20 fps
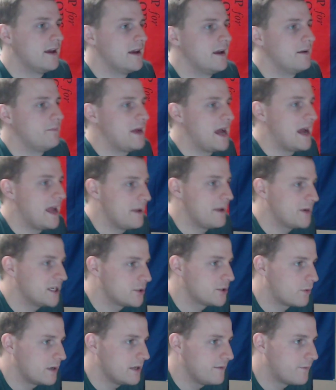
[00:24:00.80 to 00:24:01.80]
Matt,
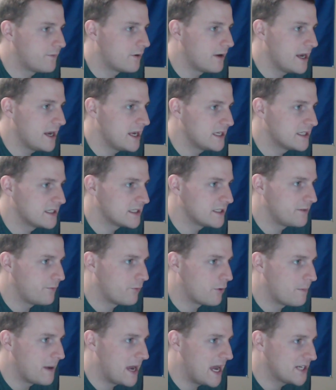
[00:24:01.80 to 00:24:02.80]
MI-24
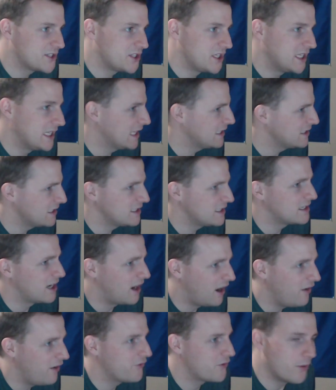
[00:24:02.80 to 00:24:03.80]
AH-64 Apache. That's a
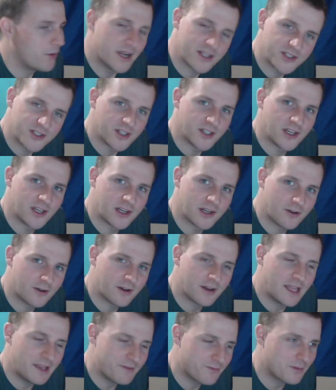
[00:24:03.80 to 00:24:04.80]
tough question. You know,
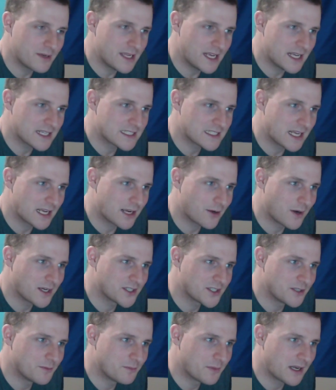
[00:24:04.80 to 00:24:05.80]
everybody asks that
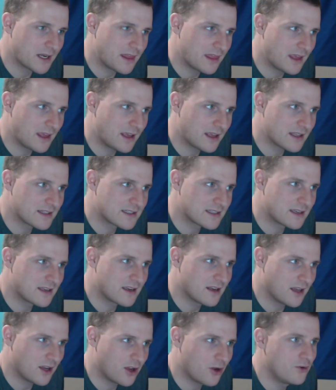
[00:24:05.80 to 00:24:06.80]
question, but I think it's
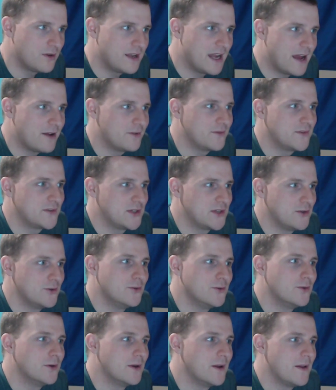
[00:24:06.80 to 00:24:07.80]
going to go down
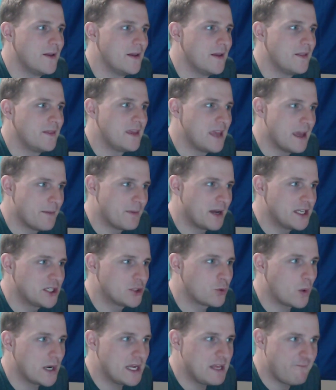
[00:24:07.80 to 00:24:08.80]
to the
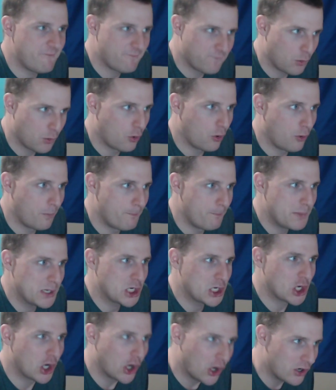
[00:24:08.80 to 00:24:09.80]
MI-24
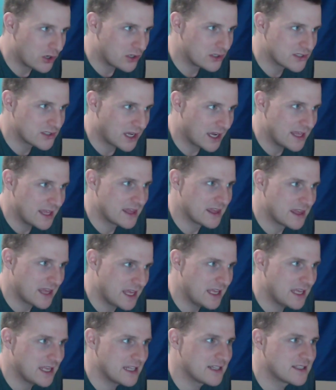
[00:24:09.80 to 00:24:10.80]
because I
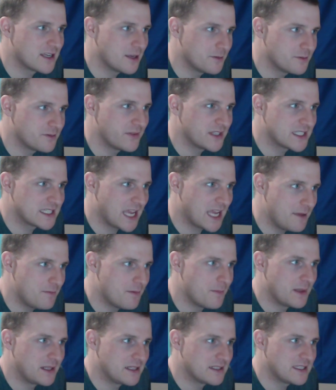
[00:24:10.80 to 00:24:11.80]
think in terms of its
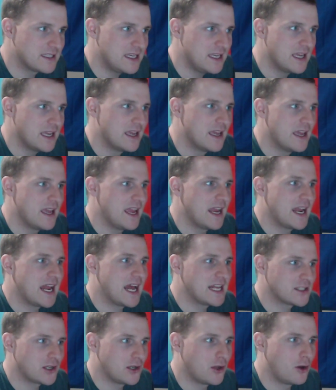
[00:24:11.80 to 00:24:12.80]
capability, it
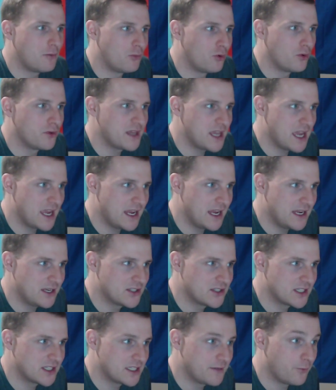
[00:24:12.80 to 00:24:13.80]
has a lot more than the
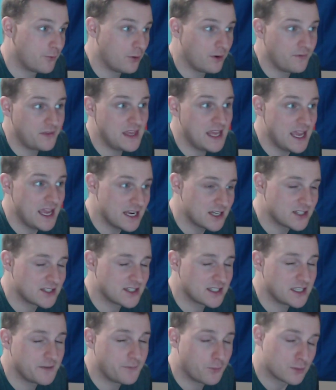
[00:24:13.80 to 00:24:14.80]
AH-64. If the
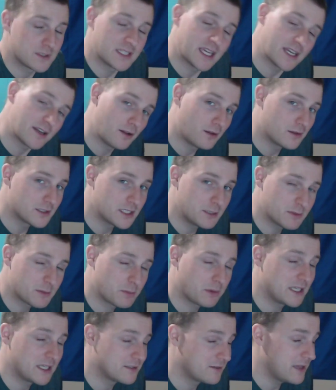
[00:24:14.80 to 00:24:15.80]
AH-64 technology was
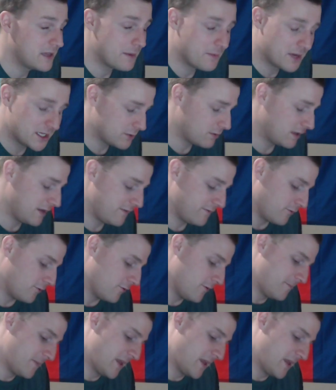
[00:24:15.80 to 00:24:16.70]
placed in the MI-24,